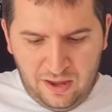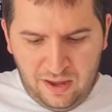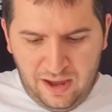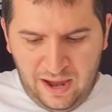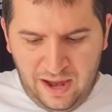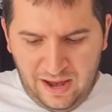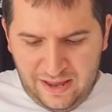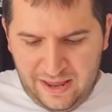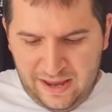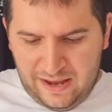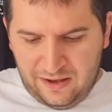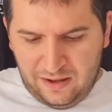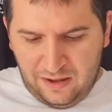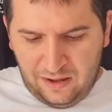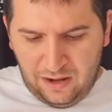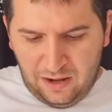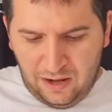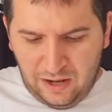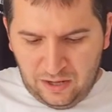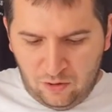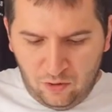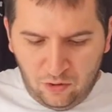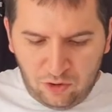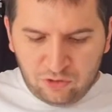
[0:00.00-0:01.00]
And then
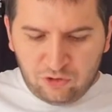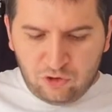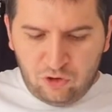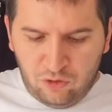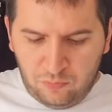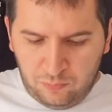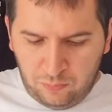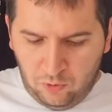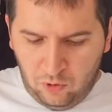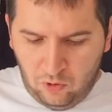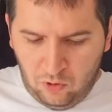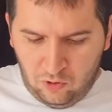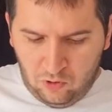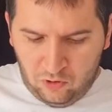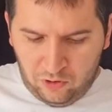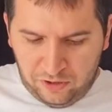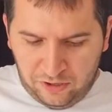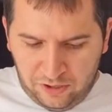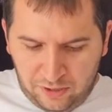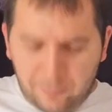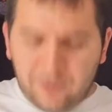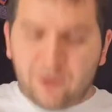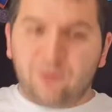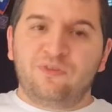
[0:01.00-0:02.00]
I got a job on
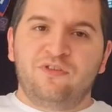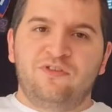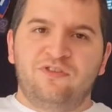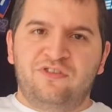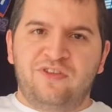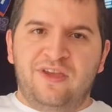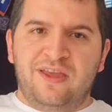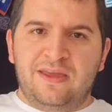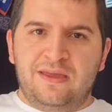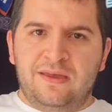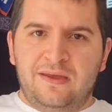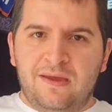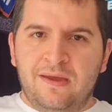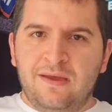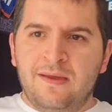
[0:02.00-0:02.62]
a building site